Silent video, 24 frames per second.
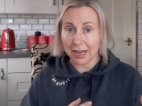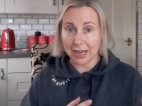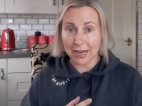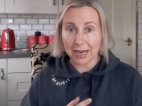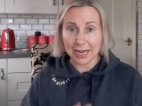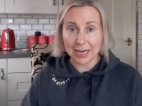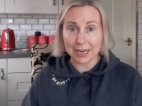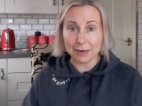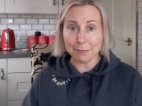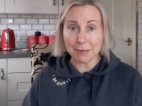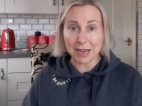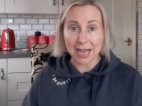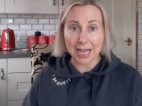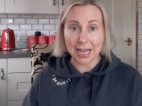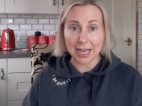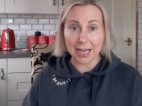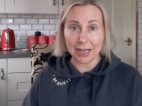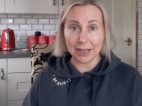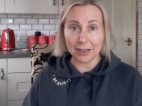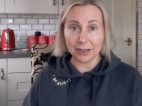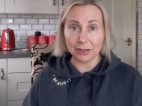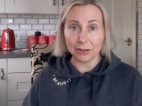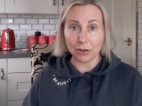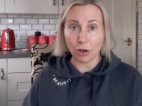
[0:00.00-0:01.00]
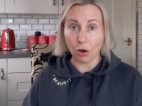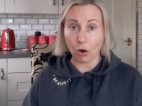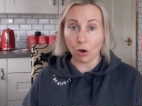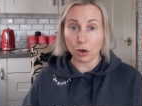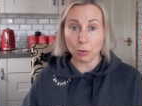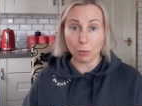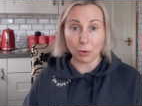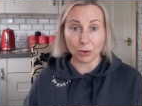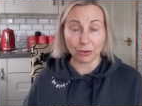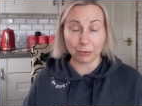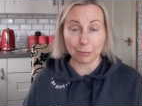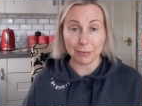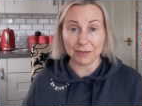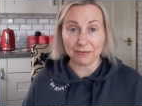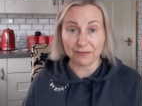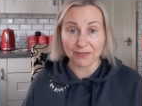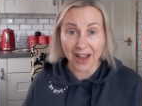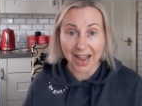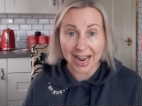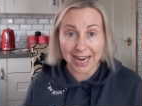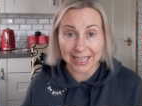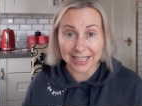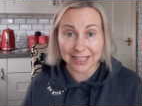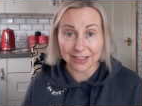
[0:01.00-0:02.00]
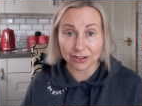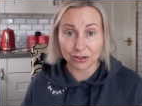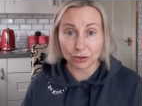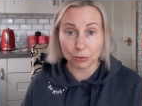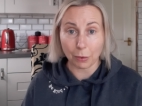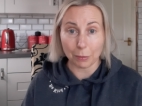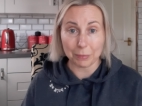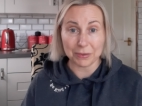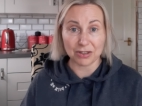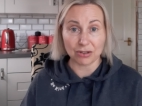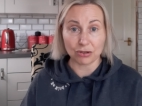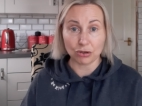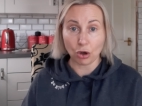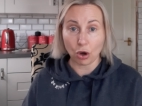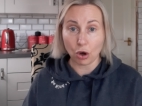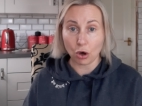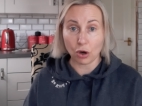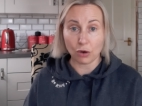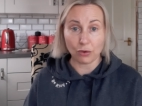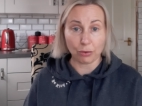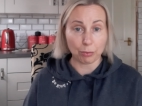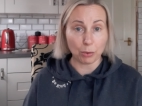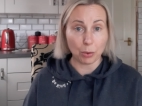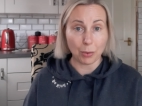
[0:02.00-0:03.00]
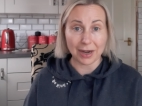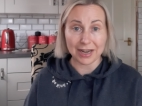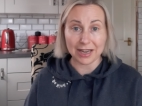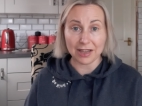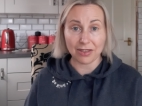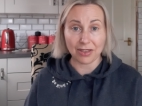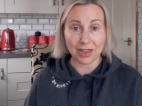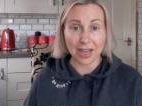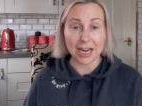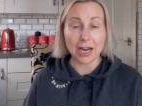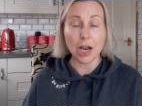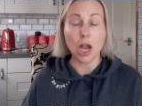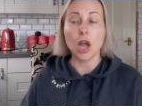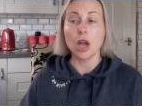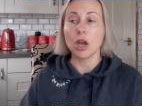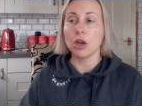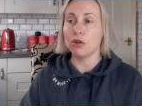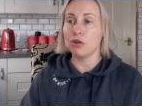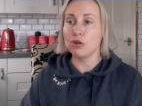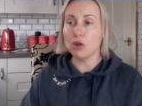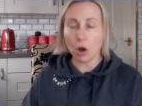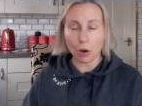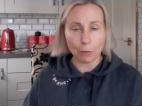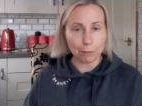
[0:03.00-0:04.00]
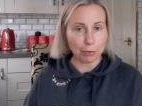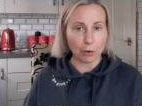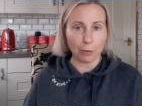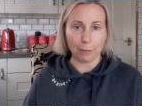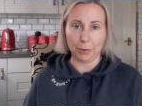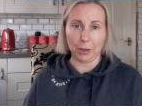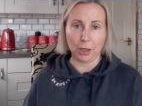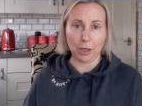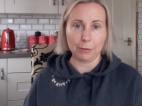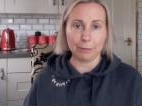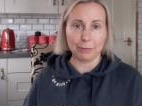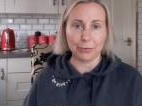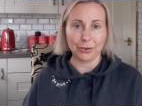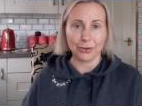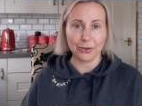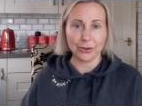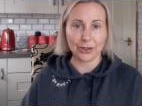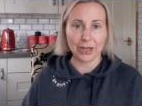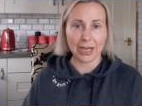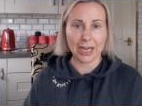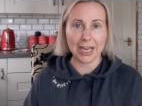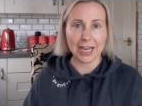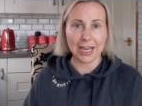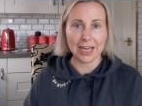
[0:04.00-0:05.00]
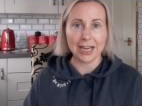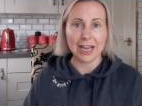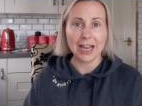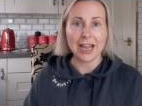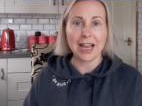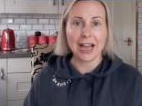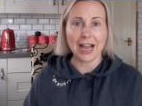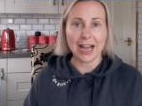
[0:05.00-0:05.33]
email, you want some advice, you want me to talk through anything, not a problem, okay?